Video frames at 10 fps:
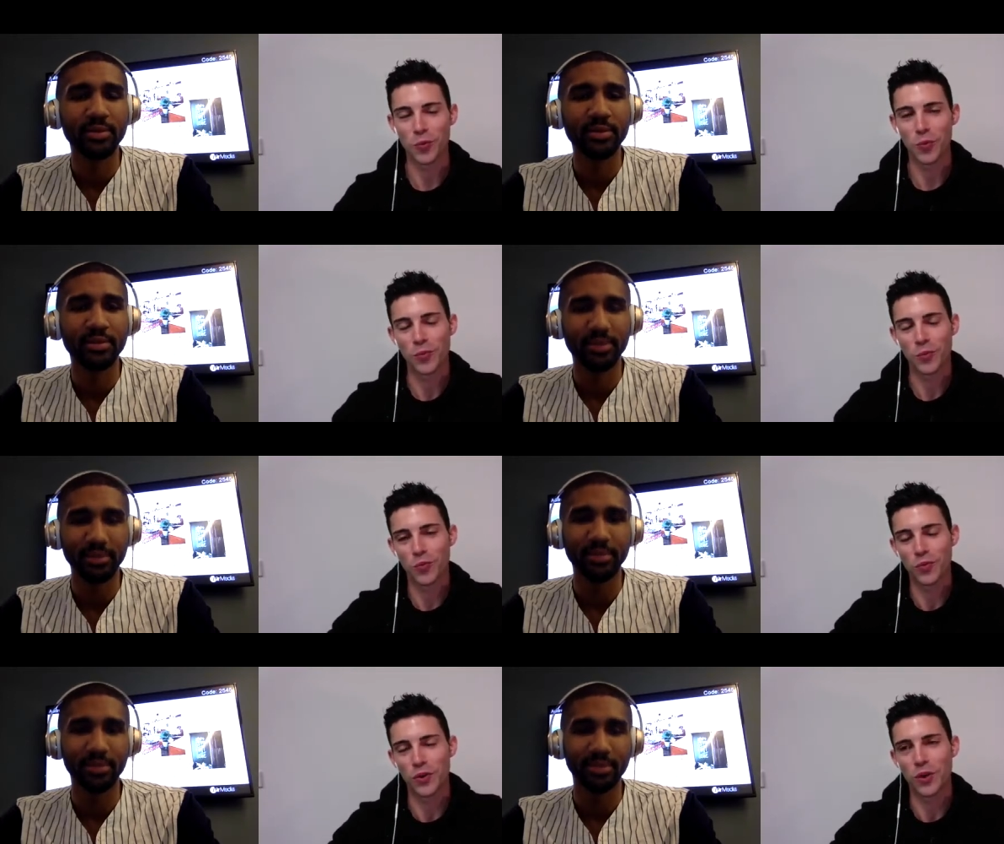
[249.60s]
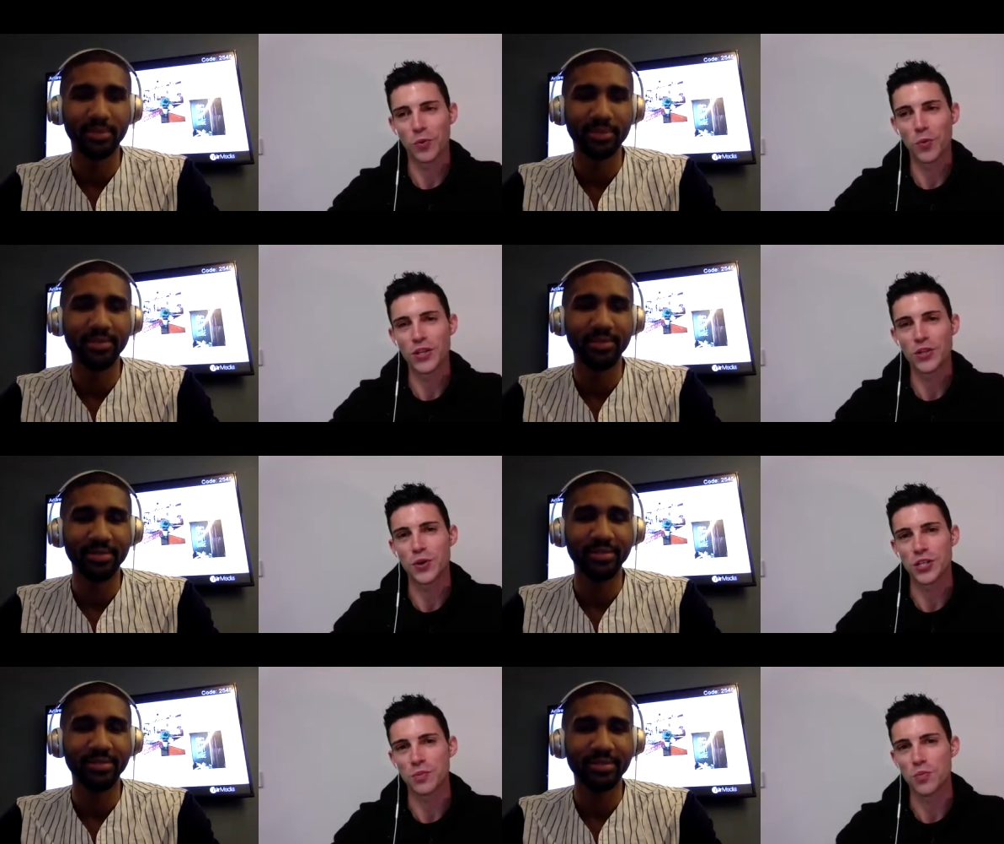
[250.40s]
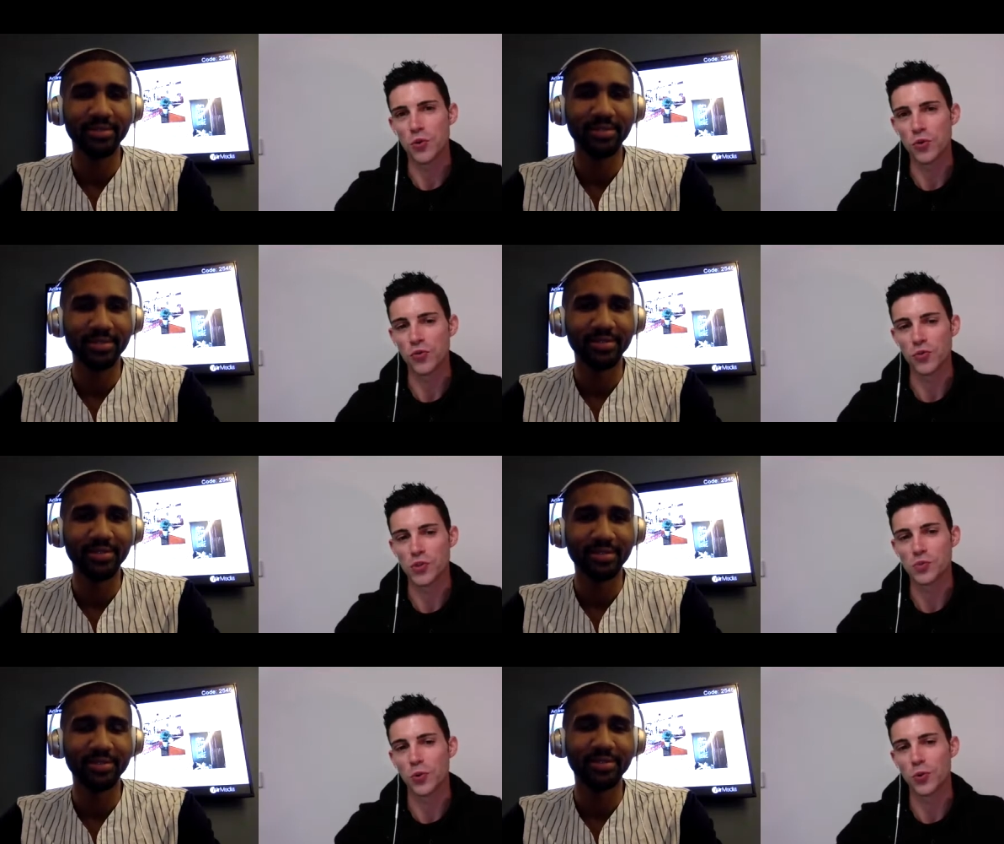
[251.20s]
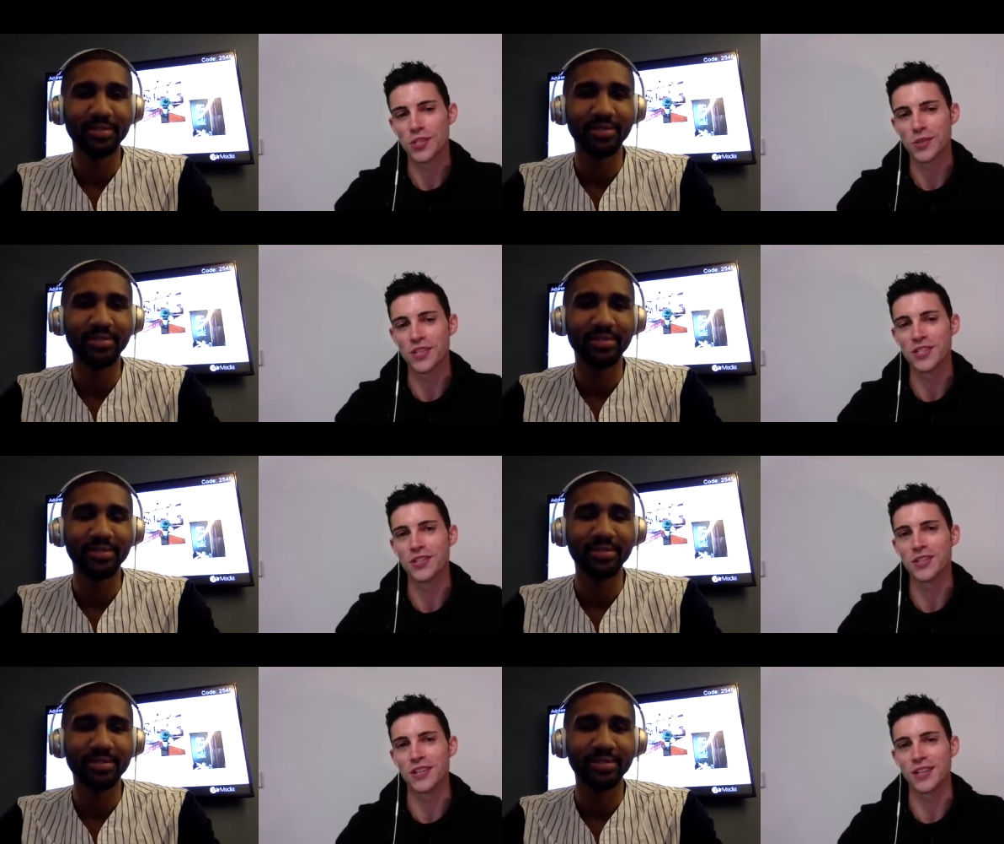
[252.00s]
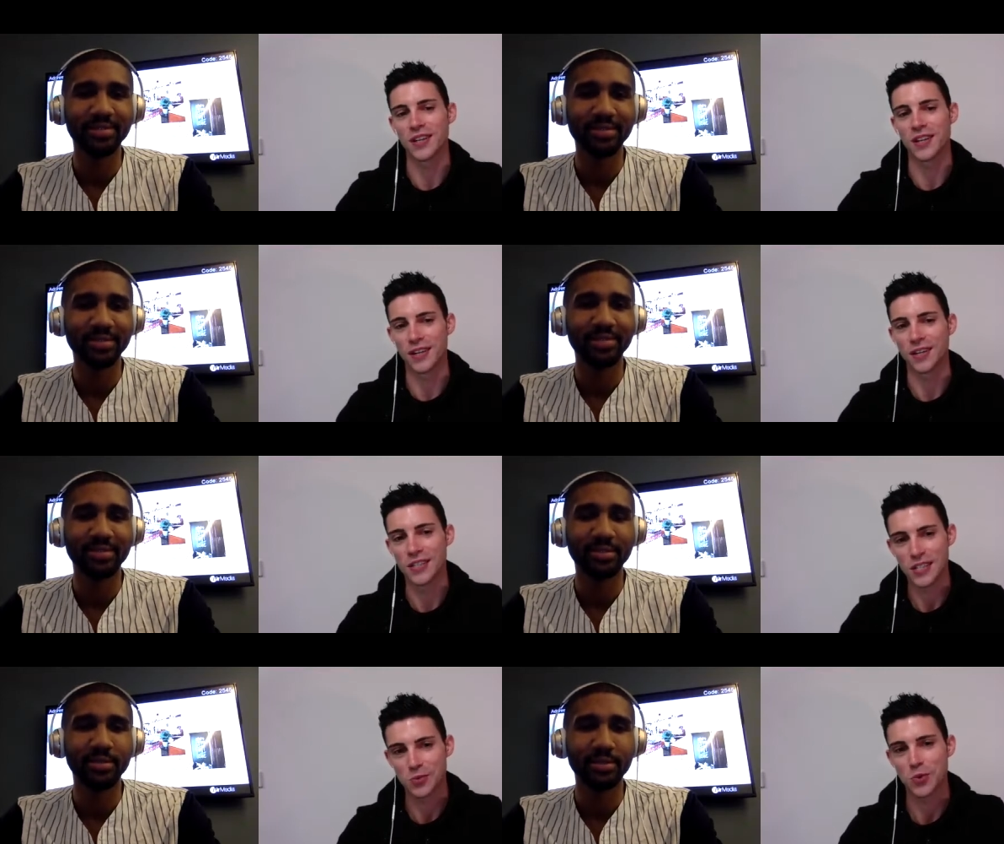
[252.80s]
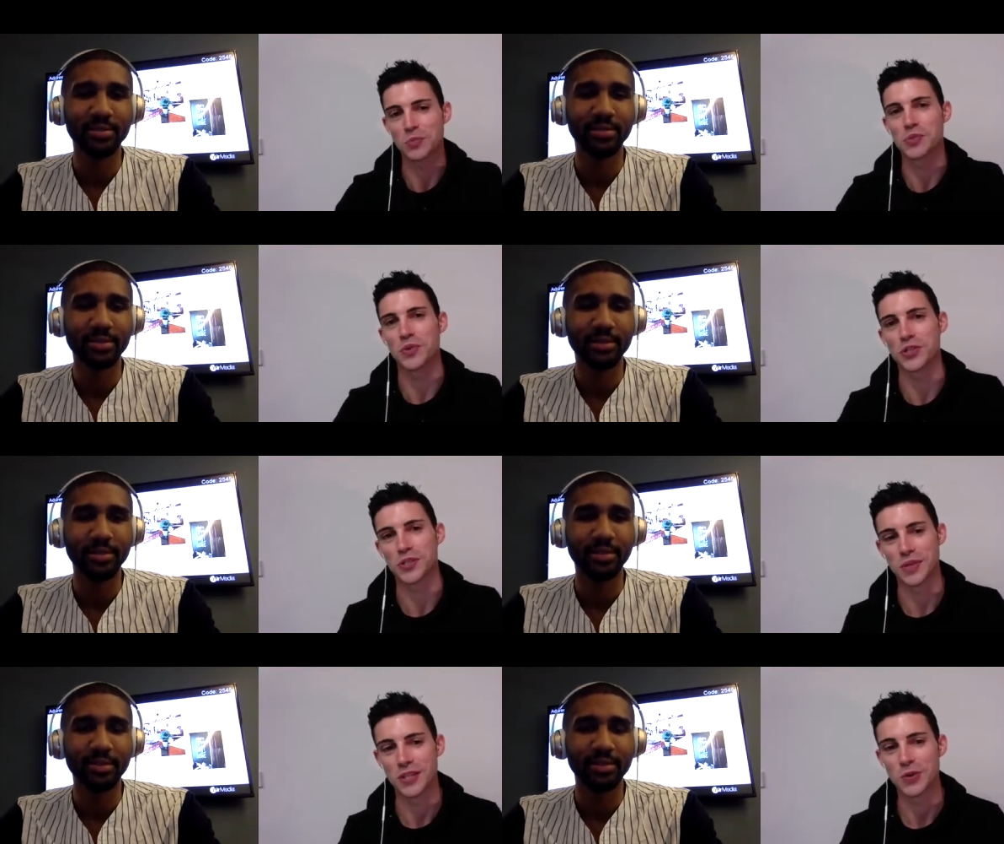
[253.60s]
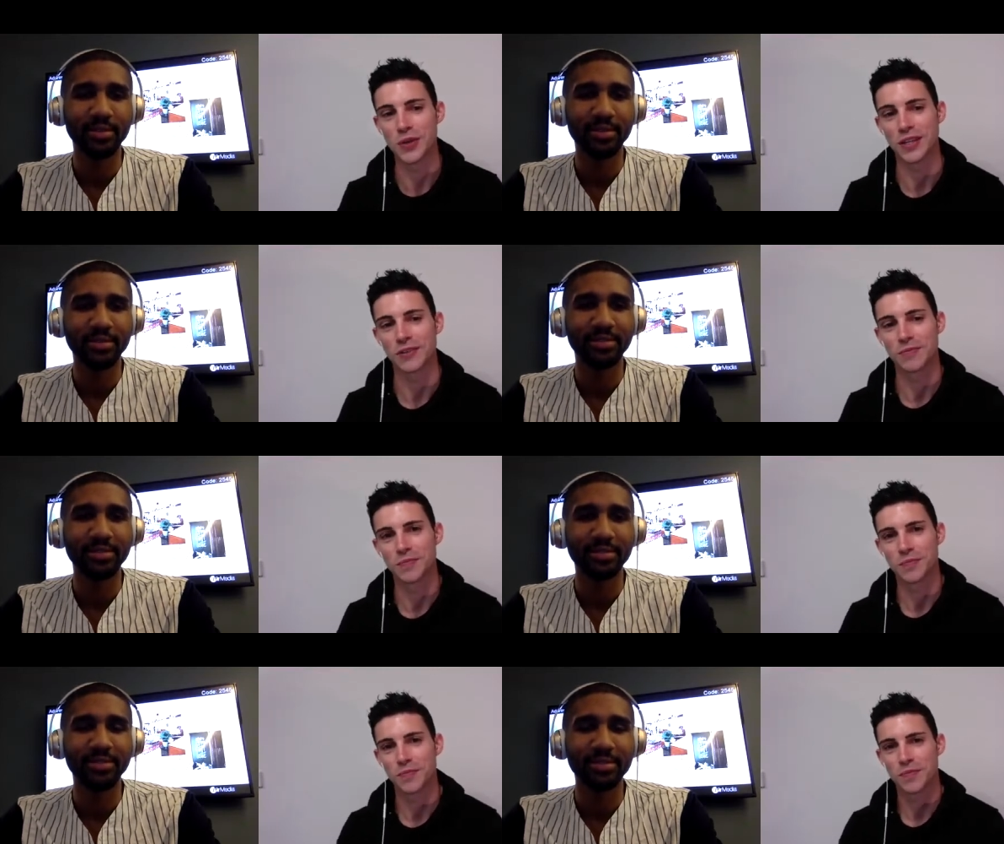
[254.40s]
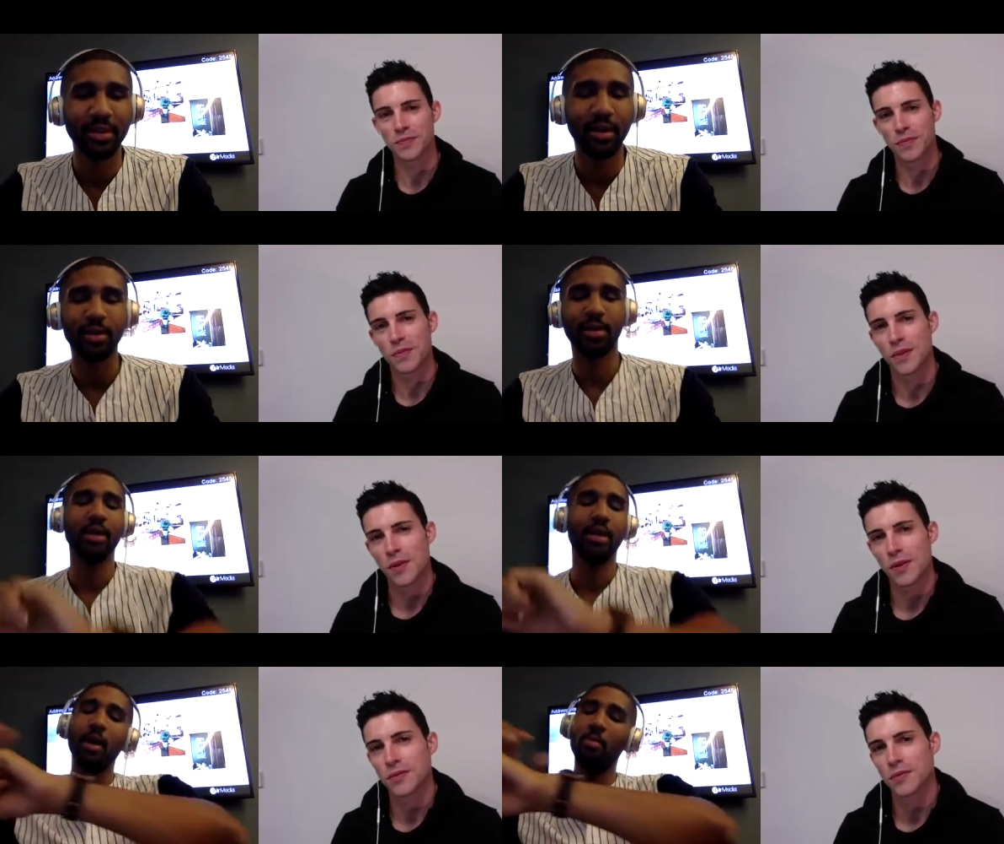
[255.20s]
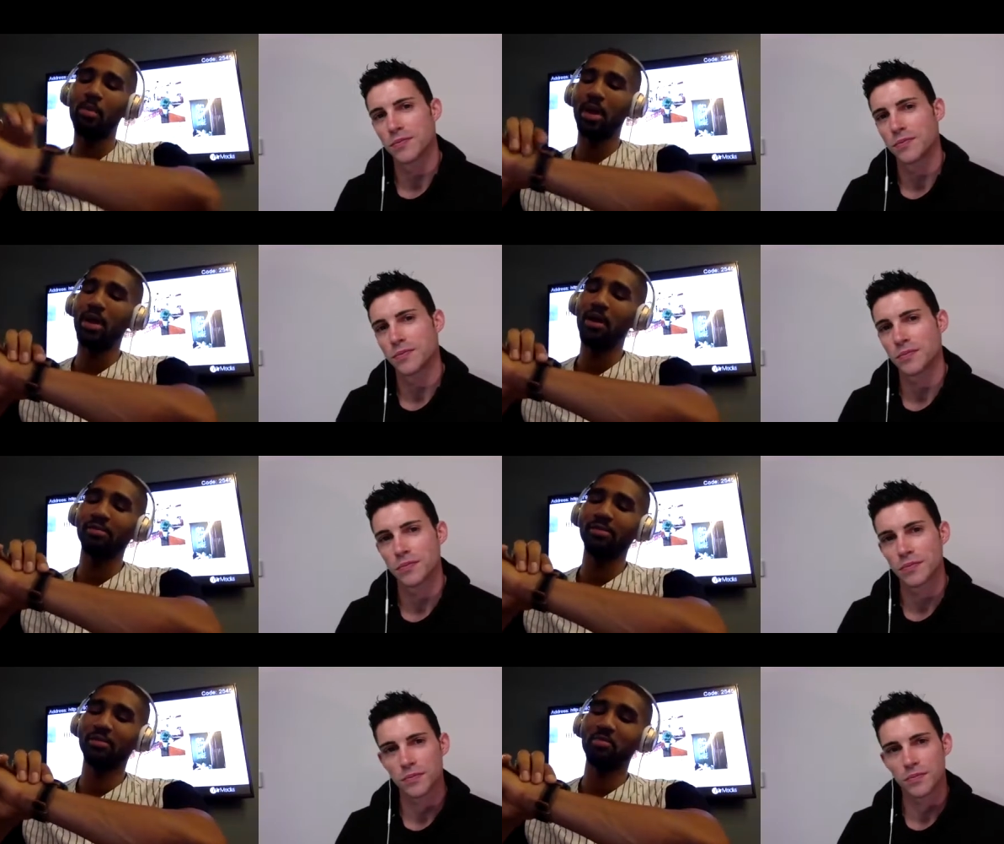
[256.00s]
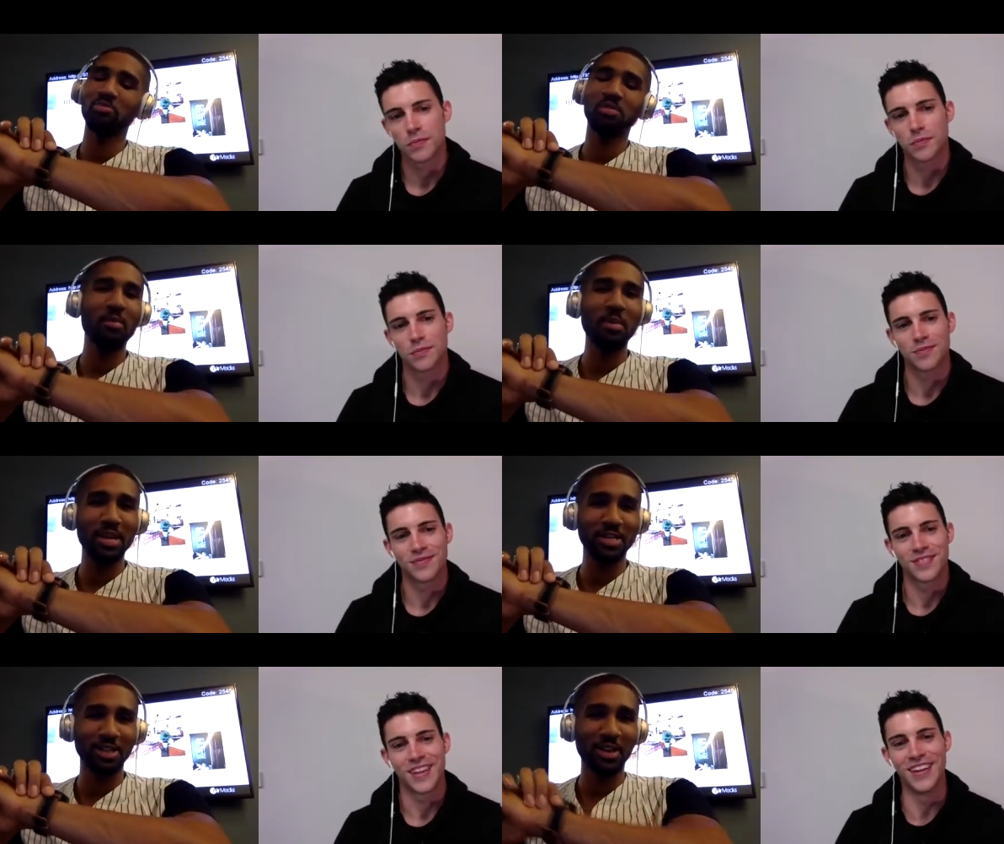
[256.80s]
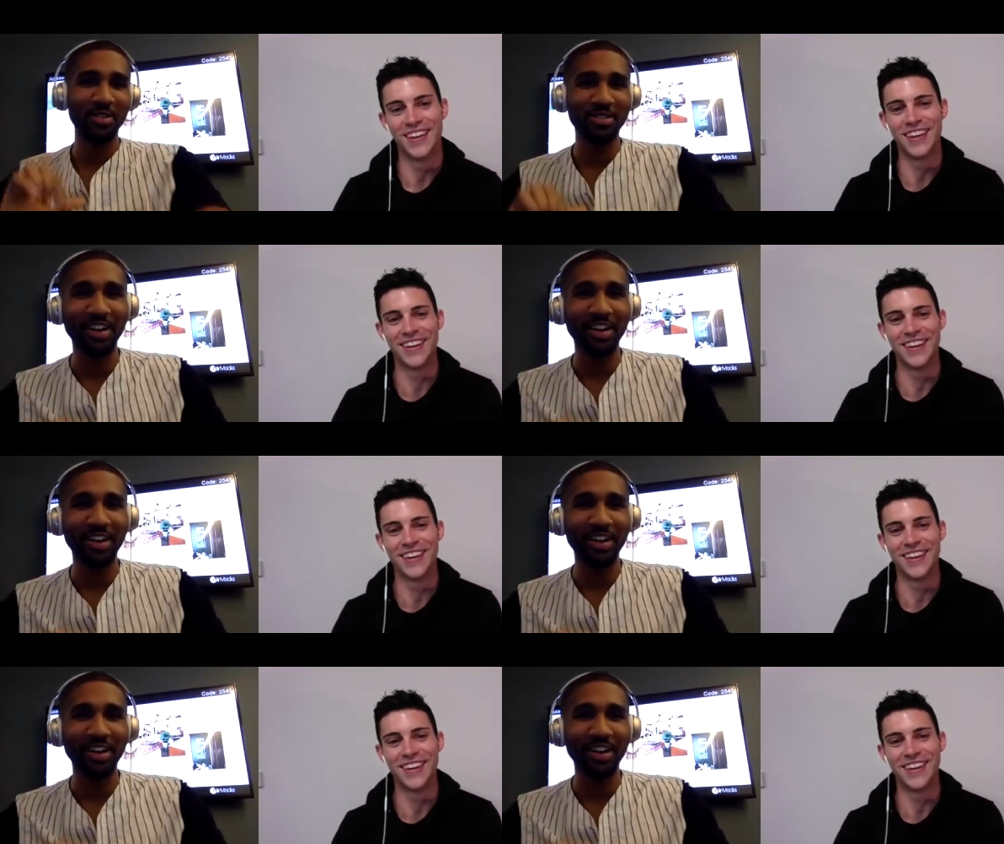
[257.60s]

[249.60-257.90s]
Speaker 1: When did you actually move from sports, and when did you think, this is what I'm supposed to be doing?
Speaker 2: Yeah, about 10 minutes ago.